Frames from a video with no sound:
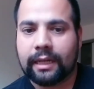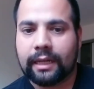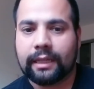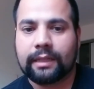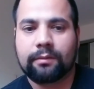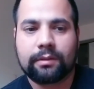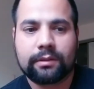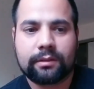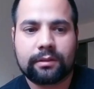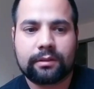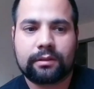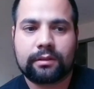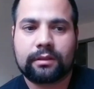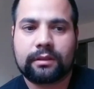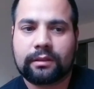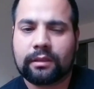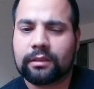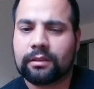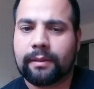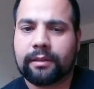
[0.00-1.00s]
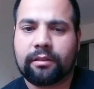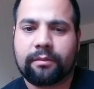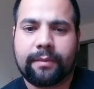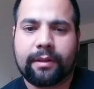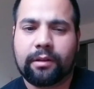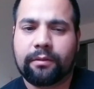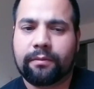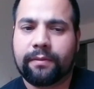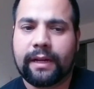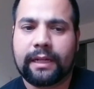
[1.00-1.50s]
He sends them back to the
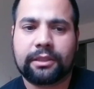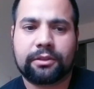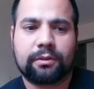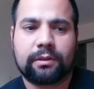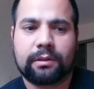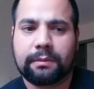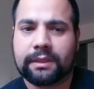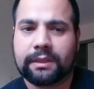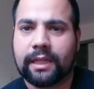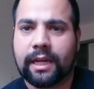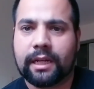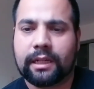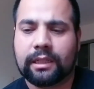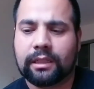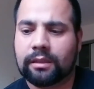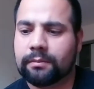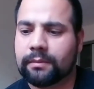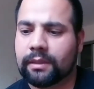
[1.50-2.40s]
manufacturer. They recycle them.